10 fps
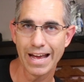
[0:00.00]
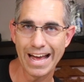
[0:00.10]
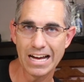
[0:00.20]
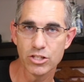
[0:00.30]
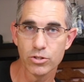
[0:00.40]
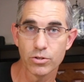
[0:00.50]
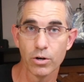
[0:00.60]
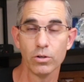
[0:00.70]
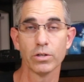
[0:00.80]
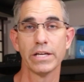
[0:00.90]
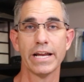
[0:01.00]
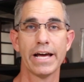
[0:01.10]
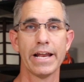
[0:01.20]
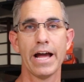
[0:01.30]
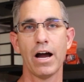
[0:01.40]
as you start looking
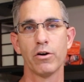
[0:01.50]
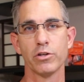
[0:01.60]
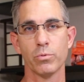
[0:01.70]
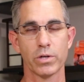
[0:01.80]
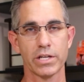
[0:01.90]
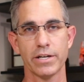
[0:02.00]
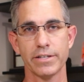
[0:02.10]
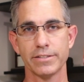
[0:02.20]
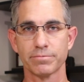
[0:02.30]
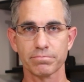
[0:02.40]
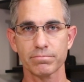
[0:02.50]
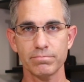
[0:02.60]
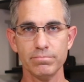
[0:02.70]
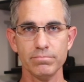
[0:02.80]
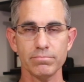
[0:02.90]
at how you want to carry it.
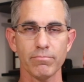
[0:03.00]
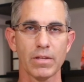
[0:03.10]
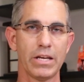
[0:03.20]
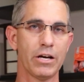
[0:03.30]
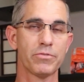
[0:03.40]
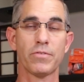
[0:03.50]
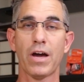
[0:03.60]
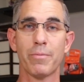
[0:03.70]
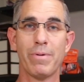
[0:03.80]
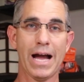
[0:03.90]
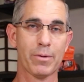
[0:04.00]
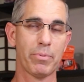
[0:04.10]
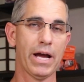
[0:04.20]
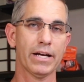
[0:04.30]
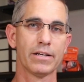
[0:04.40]
Now, if you've got a
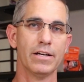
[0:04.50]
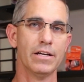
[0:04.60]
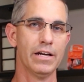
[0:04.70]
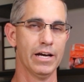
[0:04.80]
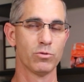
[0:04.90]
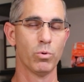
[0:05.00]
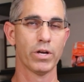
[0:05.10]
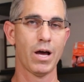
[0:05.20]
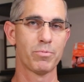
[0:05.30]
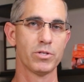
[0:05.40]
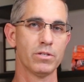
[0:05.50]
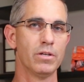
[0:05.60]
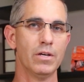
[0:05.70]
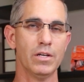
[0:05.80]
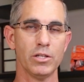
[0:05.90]
backpack as one option,
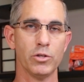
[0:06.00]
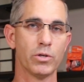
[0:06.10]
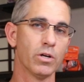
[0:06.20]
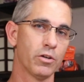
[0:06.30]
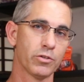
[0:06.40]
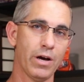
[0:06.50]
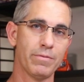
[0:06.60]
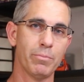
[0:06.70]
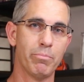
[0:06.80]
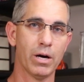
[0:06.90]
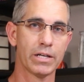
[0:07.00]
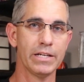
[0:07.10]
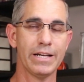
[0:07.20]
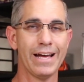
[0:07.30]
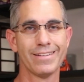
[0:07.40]
you could also have a
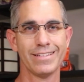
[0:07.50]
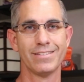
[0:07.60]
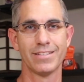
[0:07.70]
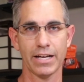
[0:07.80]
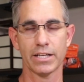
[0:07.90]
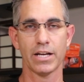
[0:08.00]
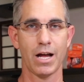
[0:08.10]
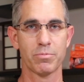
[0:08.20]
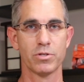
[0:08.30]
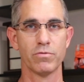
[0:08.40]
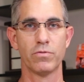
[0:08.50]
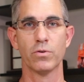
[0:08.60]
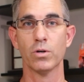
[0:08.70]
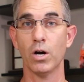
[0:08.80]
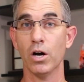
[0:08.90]
bucket as a second option
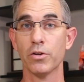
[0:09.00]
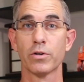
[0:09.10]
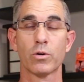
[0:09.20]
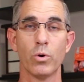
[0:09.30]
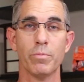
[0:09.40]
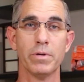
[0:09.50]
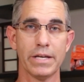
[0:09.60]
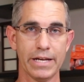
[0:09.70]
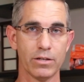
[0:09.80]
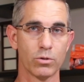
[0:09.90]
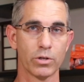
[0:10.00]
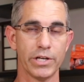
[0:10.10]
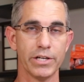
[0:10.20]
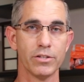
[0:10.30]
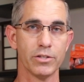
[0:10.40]
for other equipment and or
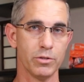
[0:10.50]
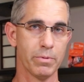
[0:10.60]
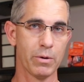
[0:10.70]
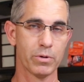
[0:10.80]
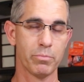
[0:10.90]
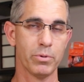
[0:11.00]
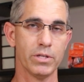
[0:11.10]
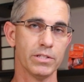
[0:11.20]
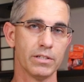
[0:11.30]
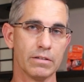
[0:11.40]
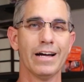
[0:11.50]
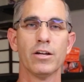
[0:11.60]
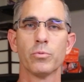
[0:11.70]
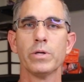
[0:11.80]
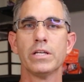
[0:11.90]
gear that you may want to put in there.
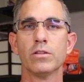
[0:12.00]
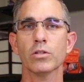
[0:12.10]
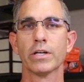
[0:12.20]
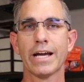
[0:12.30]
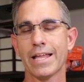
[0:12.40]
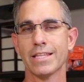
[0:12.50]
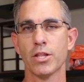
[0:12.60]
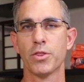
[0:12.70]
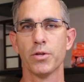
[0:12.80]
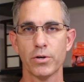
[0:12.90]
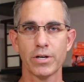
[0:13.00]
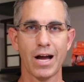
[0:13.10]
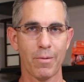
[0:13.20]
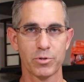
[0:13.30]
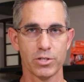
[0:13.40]
Now, as we look at the third
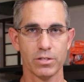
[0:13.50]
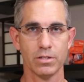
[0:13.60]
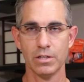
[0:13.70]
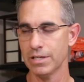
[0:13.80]
option,